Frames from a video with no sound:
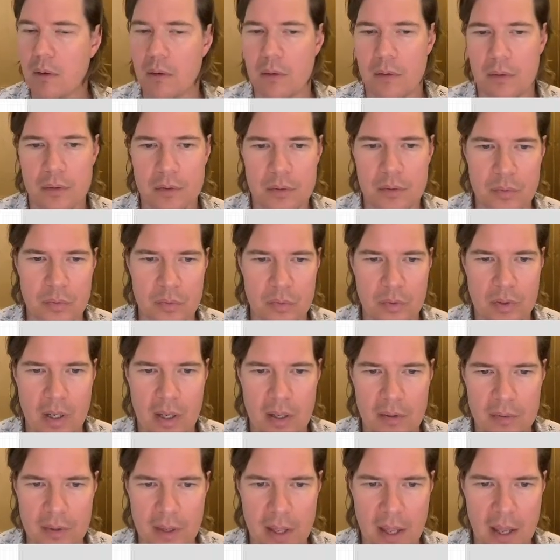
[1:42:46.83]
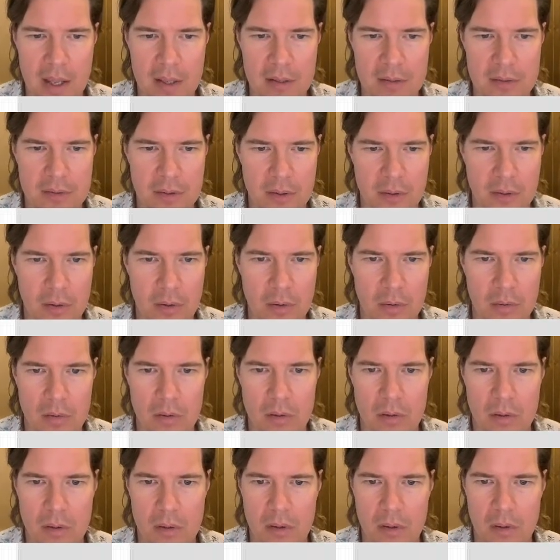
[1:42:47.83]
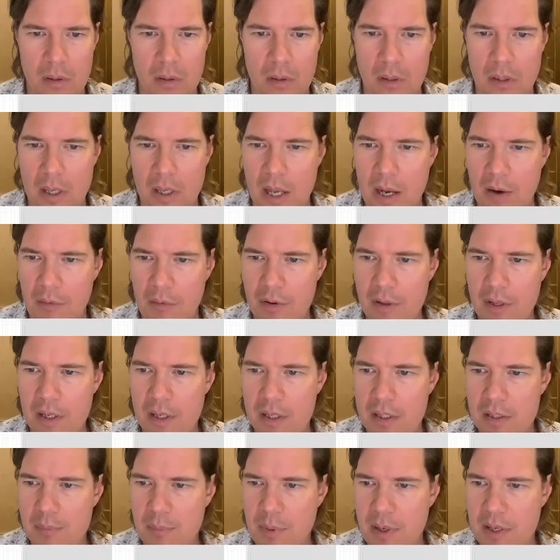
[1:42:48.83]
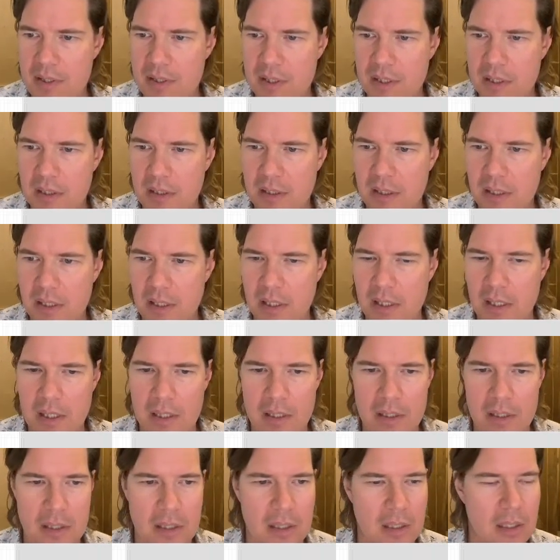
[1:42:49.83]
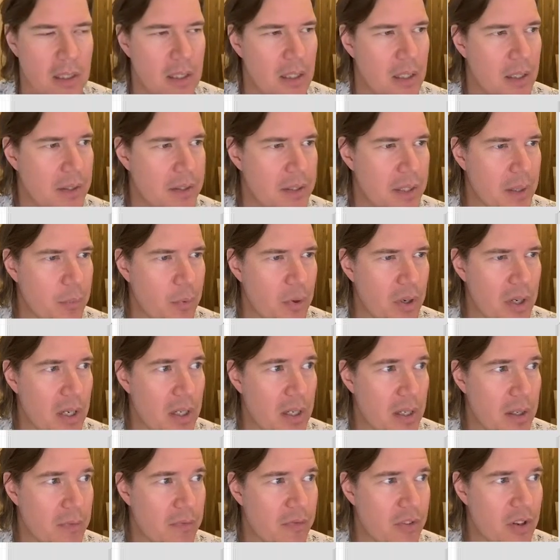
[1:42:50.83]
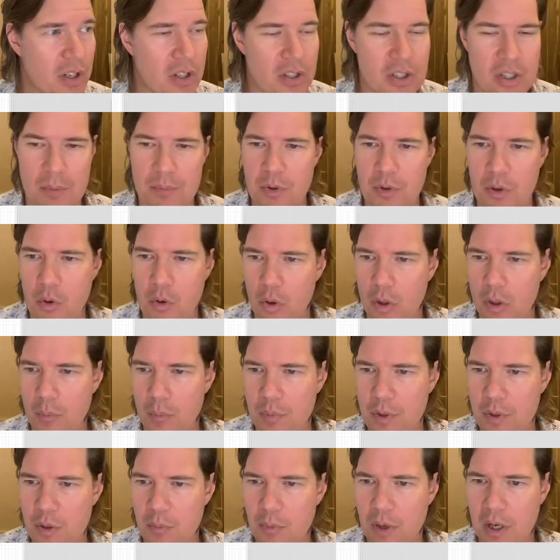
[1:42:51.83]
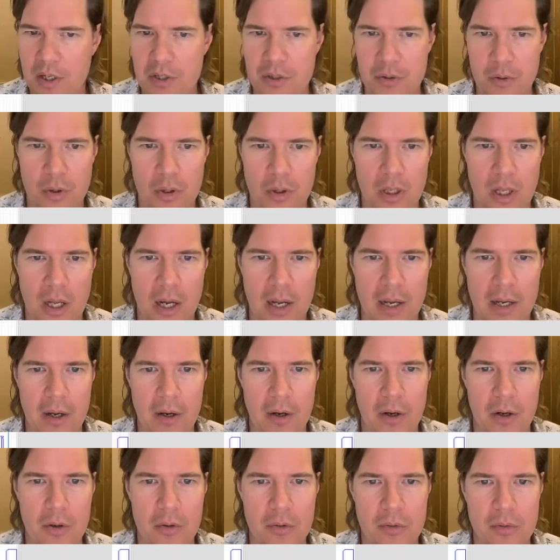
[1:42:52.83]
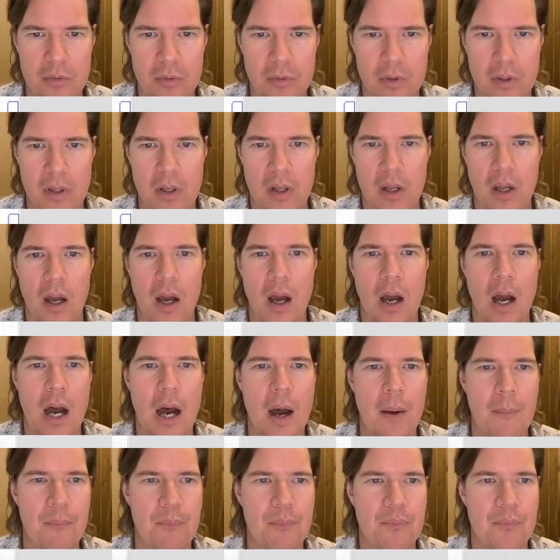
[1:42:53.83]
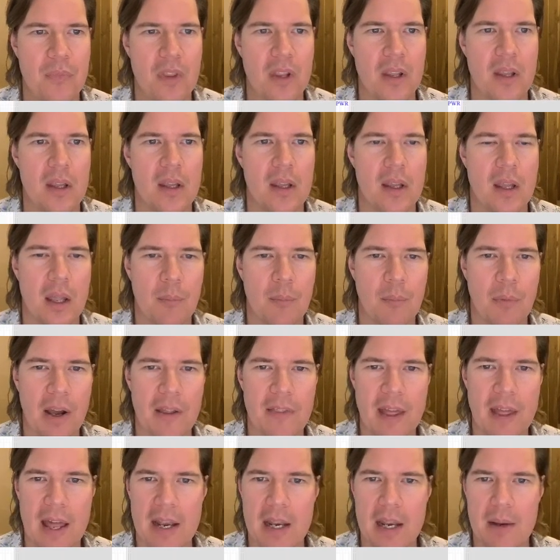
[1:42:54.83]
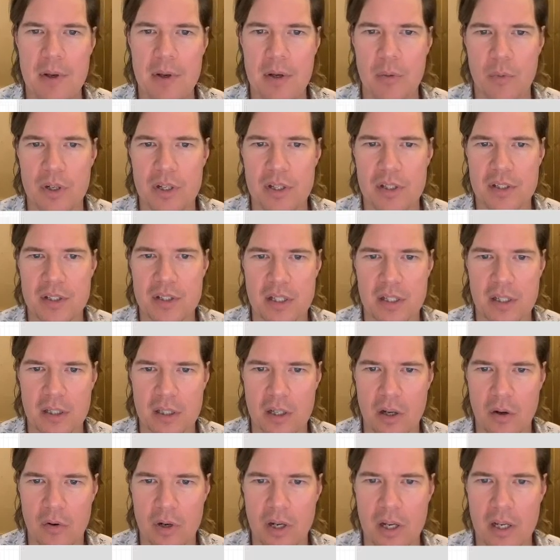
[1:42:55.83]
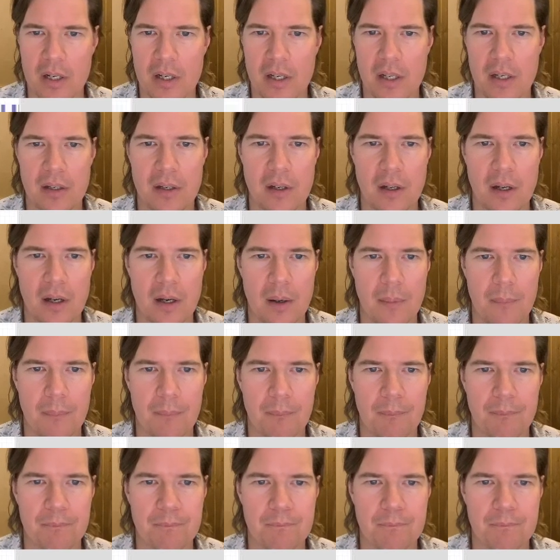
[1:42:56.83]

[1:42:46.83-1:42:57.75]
So we've got that, so everything is basically in, except we need to finish up the core compute module I/O. And by that I mean we just need to go in and